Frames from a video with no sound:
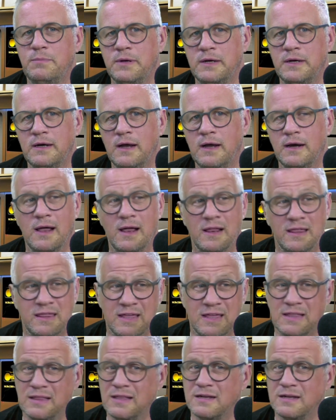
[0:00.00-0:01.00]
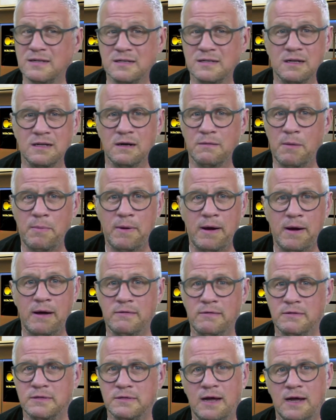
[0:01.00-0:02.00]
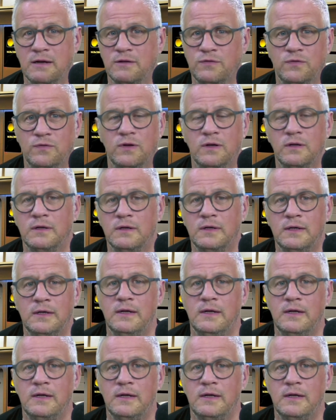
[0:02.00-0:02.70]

and I think they're still at my parents' house for